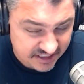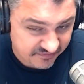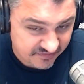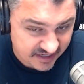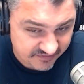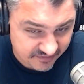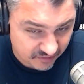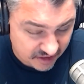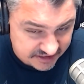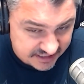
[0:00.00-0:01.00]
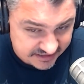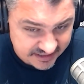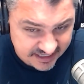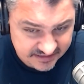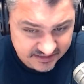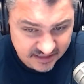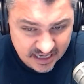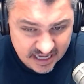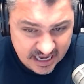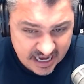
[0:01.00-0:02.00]
And if you're listening to this
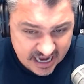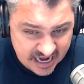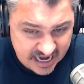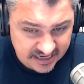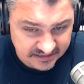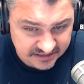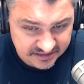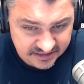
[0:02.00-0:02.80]
and,